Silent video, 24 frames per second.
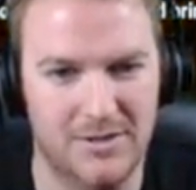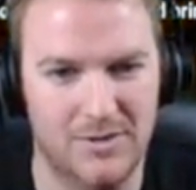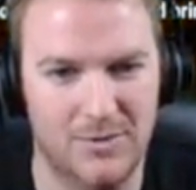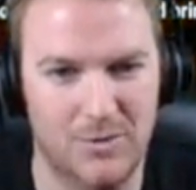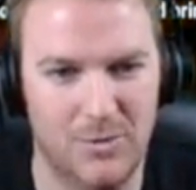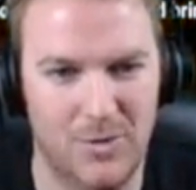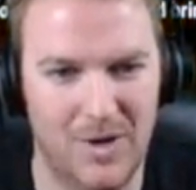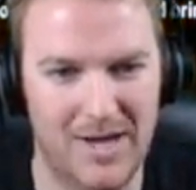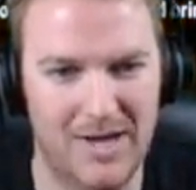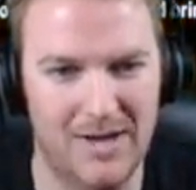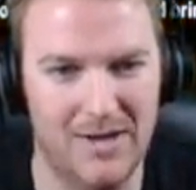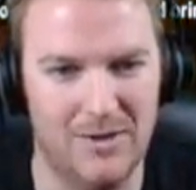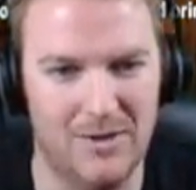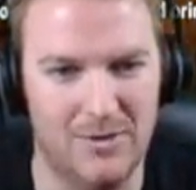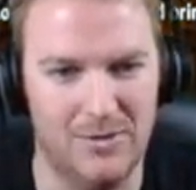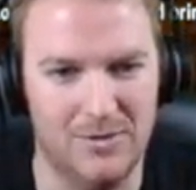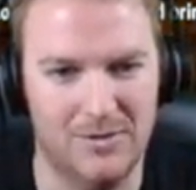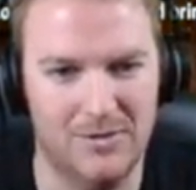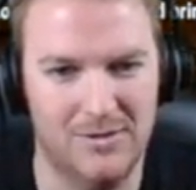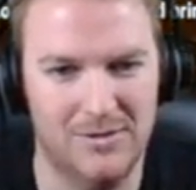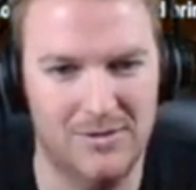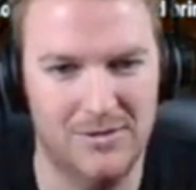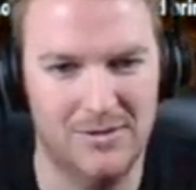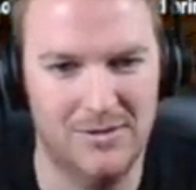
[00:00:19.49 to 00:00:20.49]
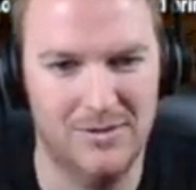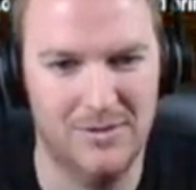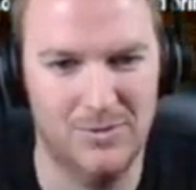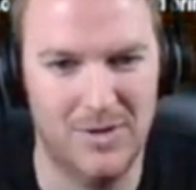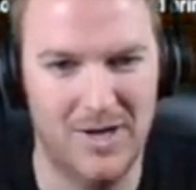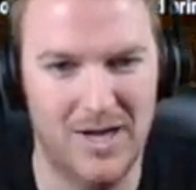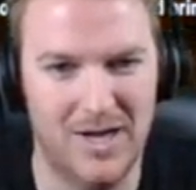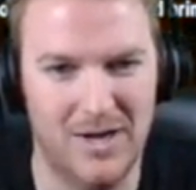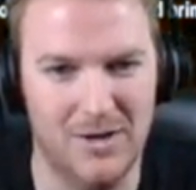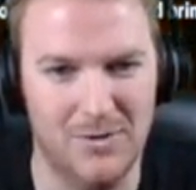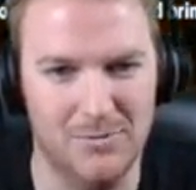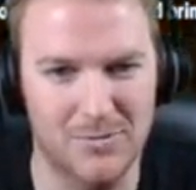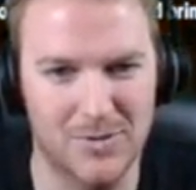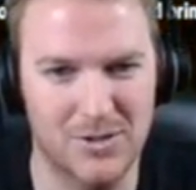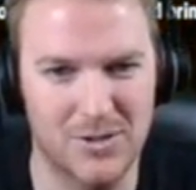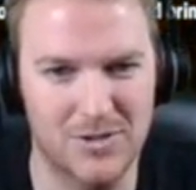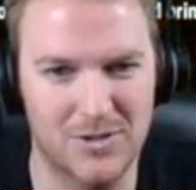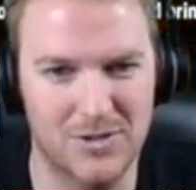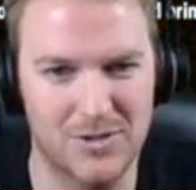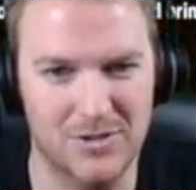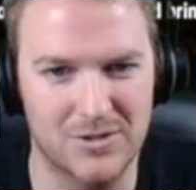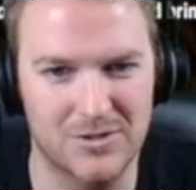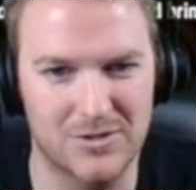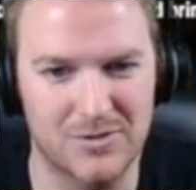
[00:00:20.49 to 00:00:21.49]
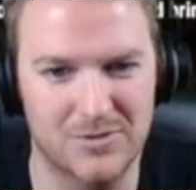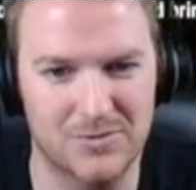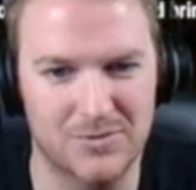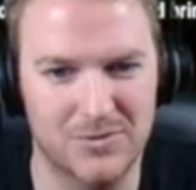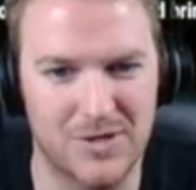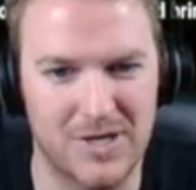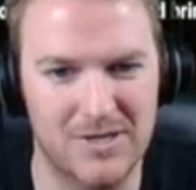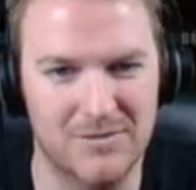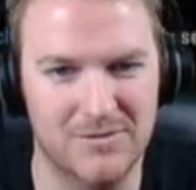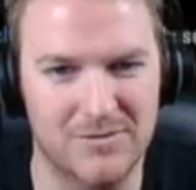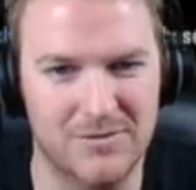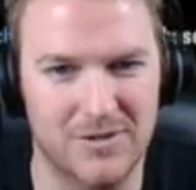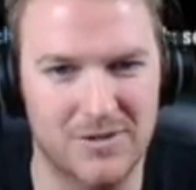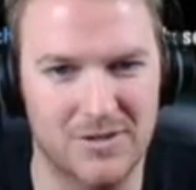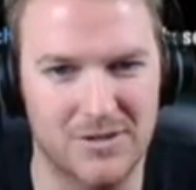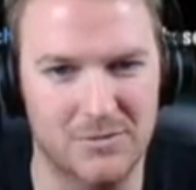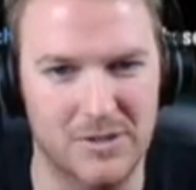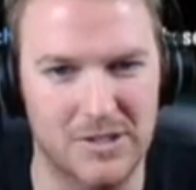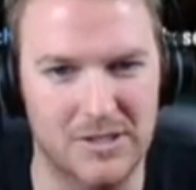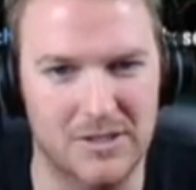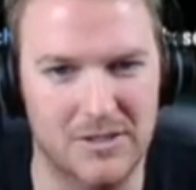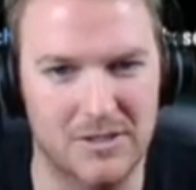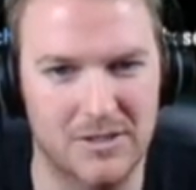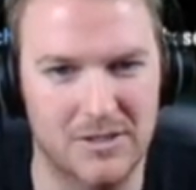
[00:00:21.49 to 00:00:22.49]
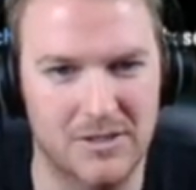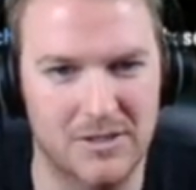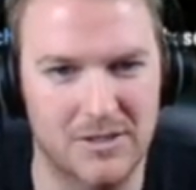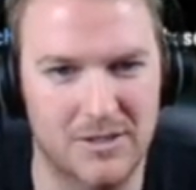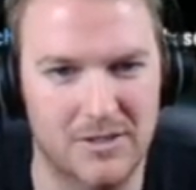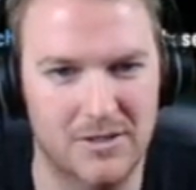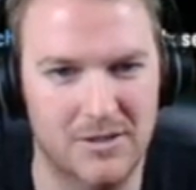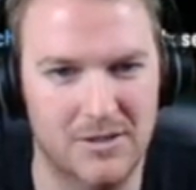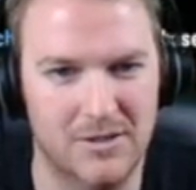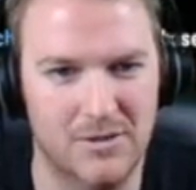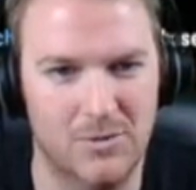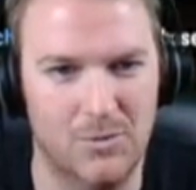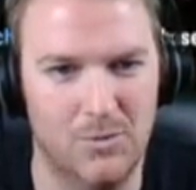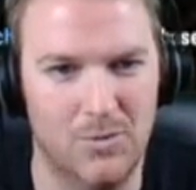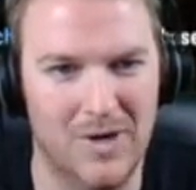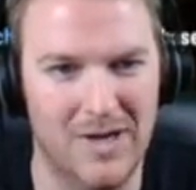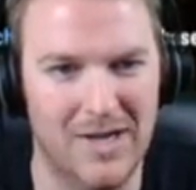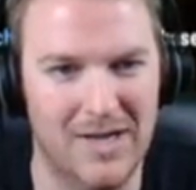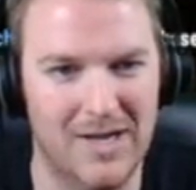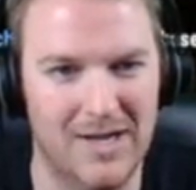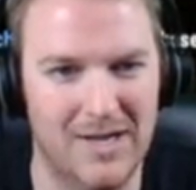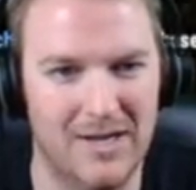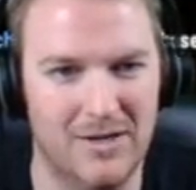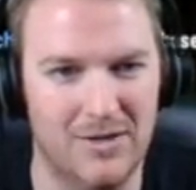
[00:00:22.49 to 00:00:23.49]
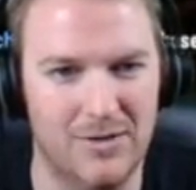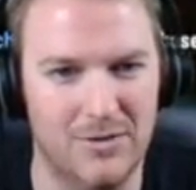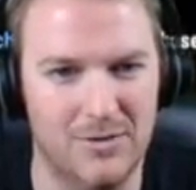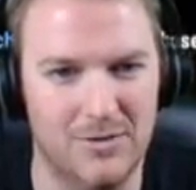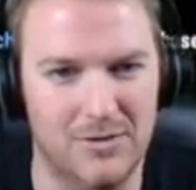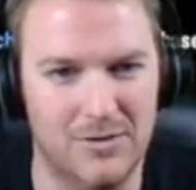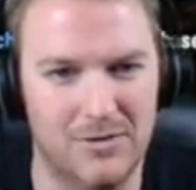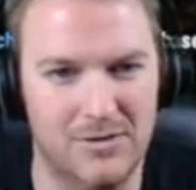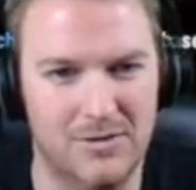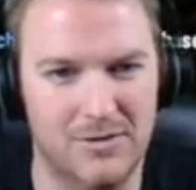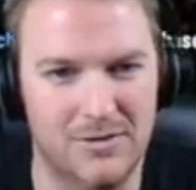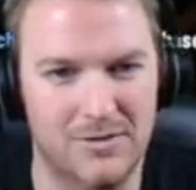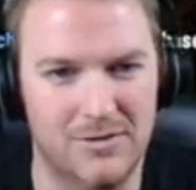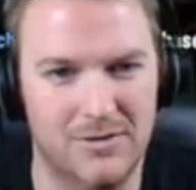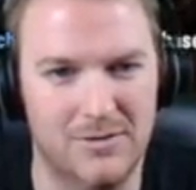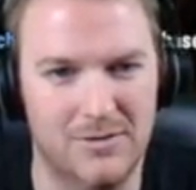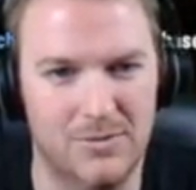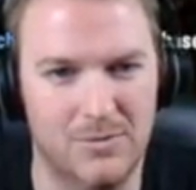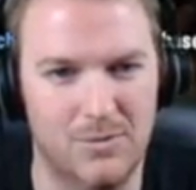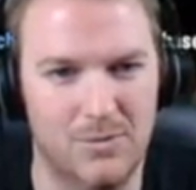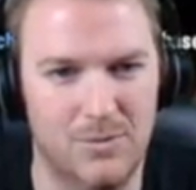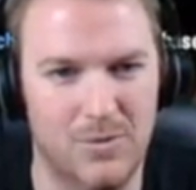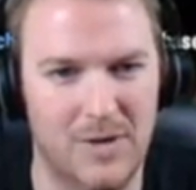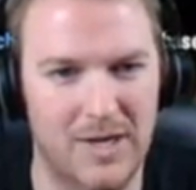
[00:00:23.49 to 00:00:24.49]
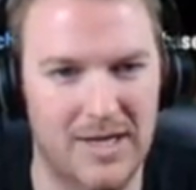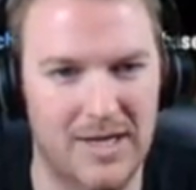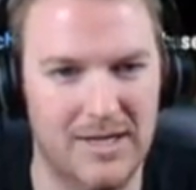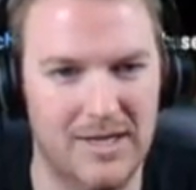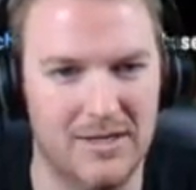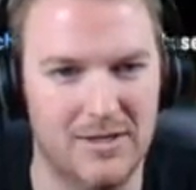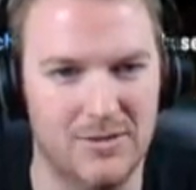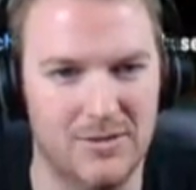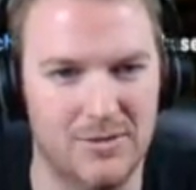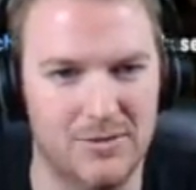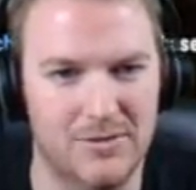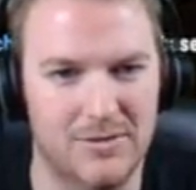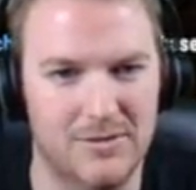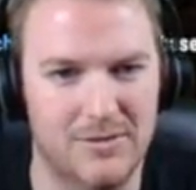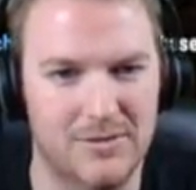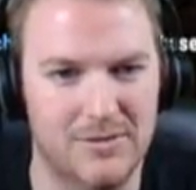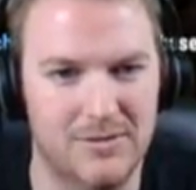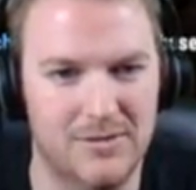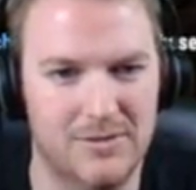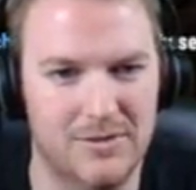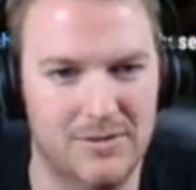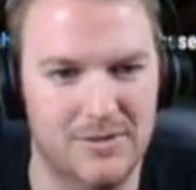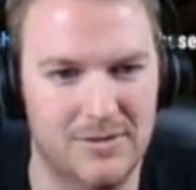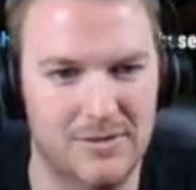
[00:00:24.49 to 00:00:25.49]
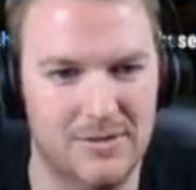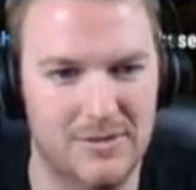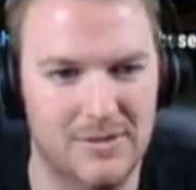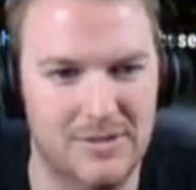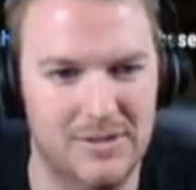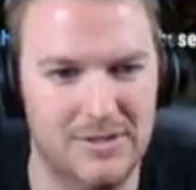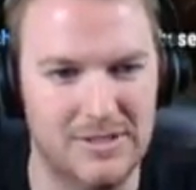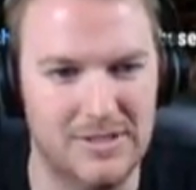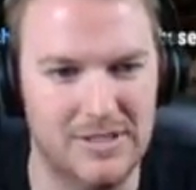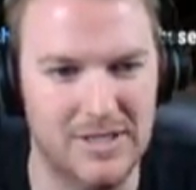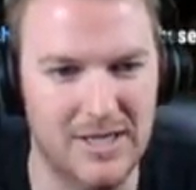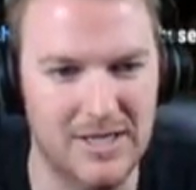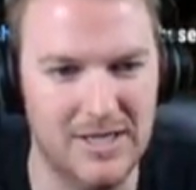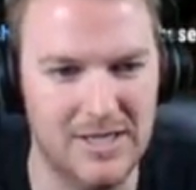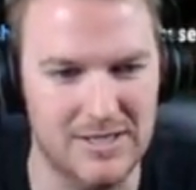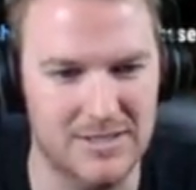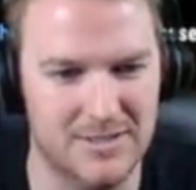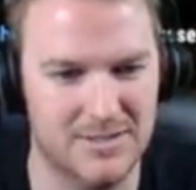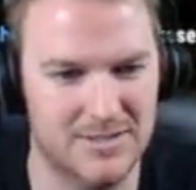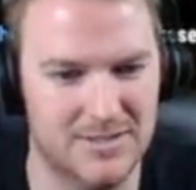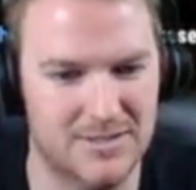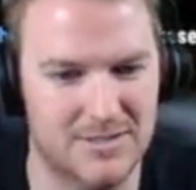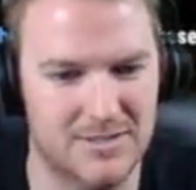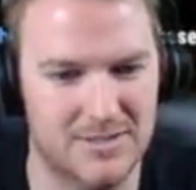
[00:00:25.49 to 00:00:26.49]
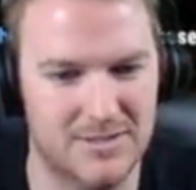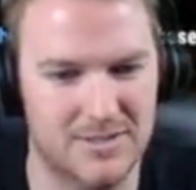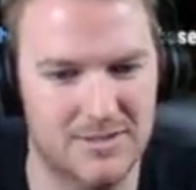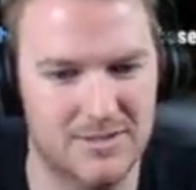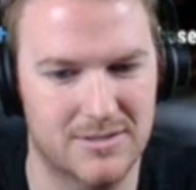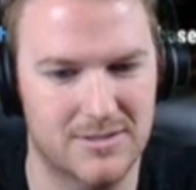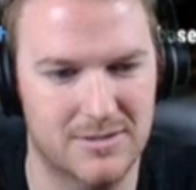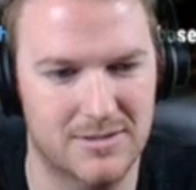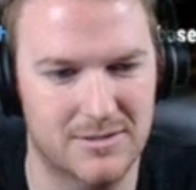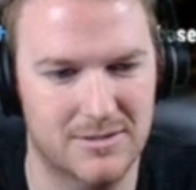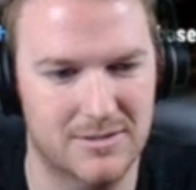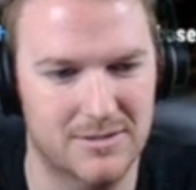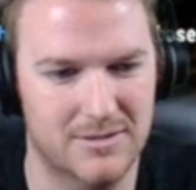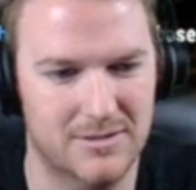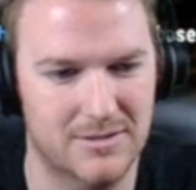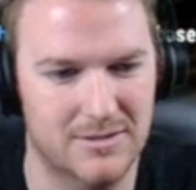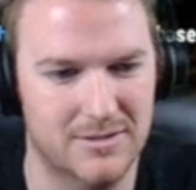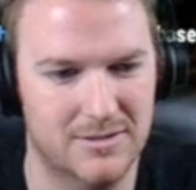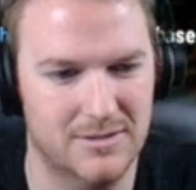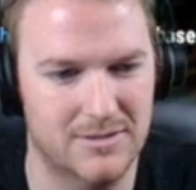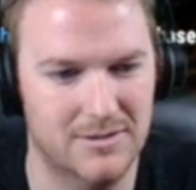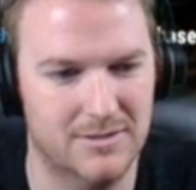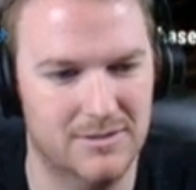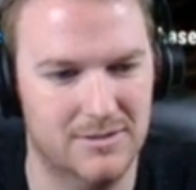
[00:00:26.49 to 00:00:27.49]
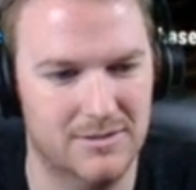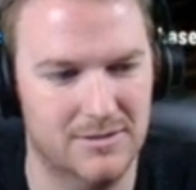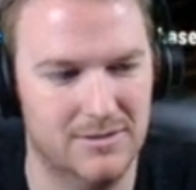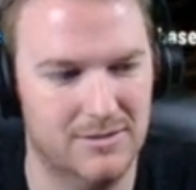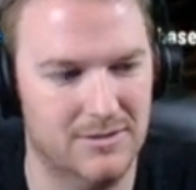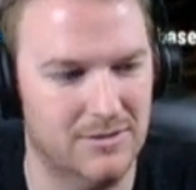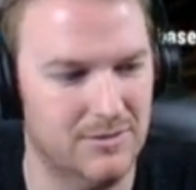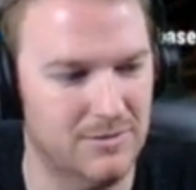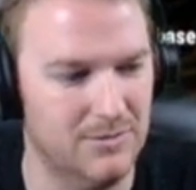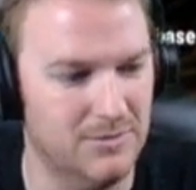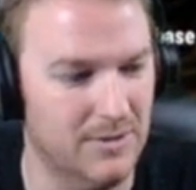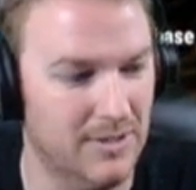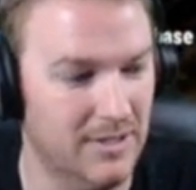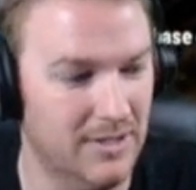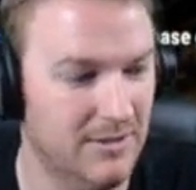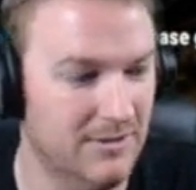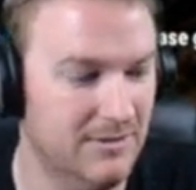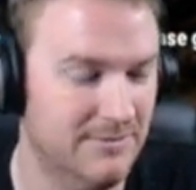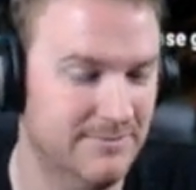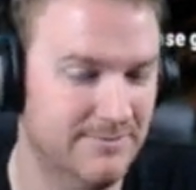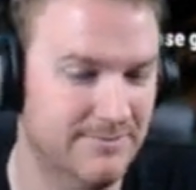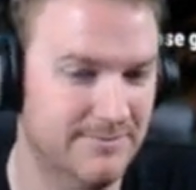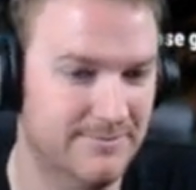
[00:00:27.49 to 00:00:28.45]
Wow! Wow! Murdered right in front of me. Wow! Wow! Yikes! Well...